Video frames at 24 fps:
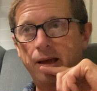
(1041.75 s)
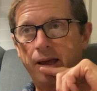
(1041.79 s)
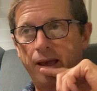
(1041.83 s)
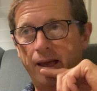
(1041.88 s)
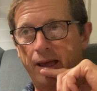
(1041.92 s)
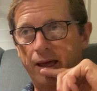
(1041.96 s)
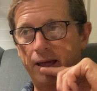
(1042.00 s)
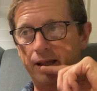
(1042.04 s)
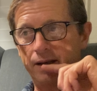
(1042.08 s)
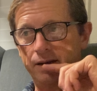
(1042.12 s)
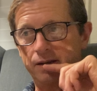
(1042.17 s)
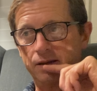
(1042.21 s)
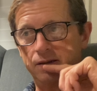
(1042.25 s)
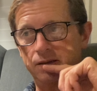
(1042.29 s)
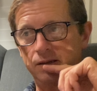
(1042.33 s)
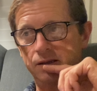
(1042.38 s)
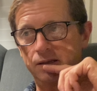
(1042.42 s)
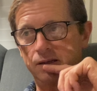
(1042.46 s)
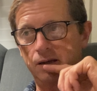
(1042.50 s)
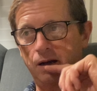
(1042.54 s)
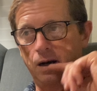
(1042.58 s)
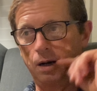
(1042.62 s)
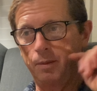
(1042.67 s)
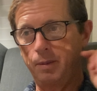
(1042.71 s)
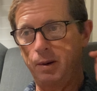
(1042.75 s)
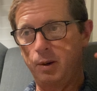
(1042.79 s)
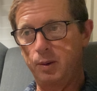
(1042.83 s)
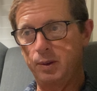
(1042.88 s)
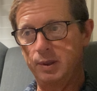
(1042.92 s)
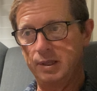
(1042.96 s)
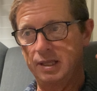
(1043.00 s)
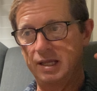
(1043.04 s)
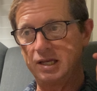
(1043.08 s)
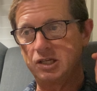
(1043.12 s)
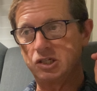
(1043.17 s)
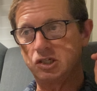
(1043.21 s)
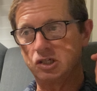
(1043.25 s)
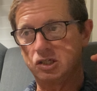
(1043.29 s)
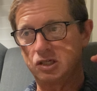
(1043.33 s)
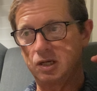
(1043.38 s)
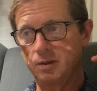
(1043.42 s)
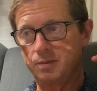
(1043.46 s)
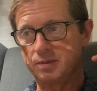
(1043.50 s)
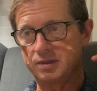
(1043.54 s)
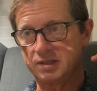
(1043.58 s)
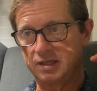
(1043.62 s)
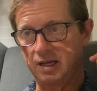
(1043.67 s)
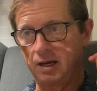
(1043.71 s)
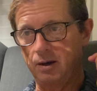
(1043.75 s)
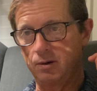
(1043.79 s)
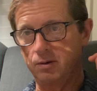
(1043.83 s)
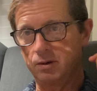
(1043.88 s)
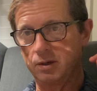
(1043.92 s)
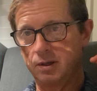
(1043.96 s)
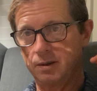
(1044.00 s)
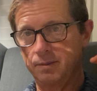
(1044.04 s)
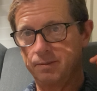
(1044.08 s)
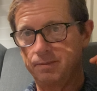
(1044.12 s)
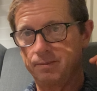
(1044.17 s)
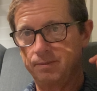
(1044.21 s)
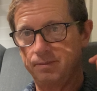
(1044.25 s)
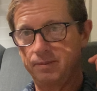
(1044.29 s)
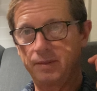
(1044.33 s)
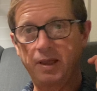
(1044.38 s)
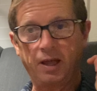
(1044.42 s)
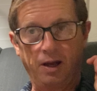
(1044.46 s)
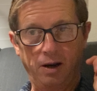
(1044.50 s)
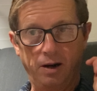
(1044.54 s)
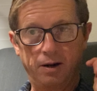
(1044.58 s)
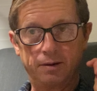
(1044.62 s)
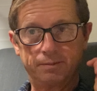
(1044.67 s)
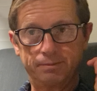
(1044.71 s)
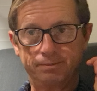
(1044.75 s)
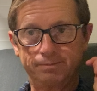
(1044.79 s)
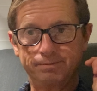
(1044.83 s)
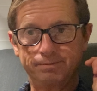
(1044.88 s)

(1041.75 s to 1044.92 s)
And are my relationships sound? They are.